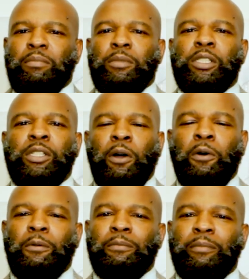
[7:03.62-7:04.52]

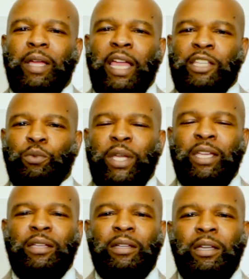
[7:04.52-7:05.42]
So, as
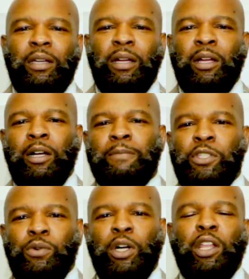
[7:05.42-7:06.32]
we come
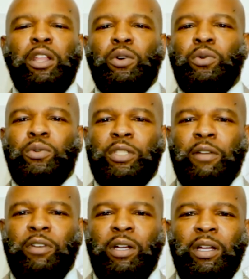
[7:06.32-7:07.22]
to a close
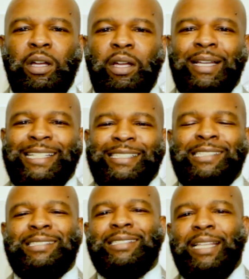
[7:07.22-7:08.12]
of a
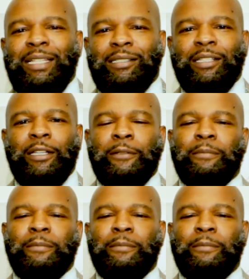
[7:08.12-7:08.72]
season,